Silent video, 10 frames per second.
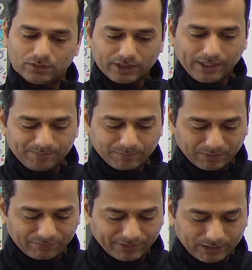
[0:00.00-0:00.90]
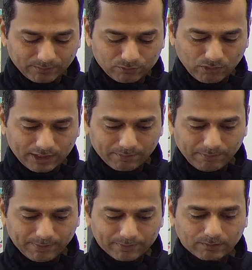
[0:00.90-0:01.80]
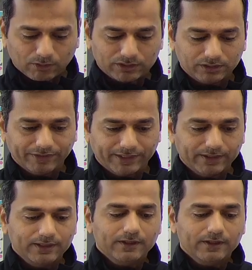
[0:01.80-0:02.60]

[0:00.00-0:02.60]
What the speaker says: Okay, perfect. WR mem. Come on, quick.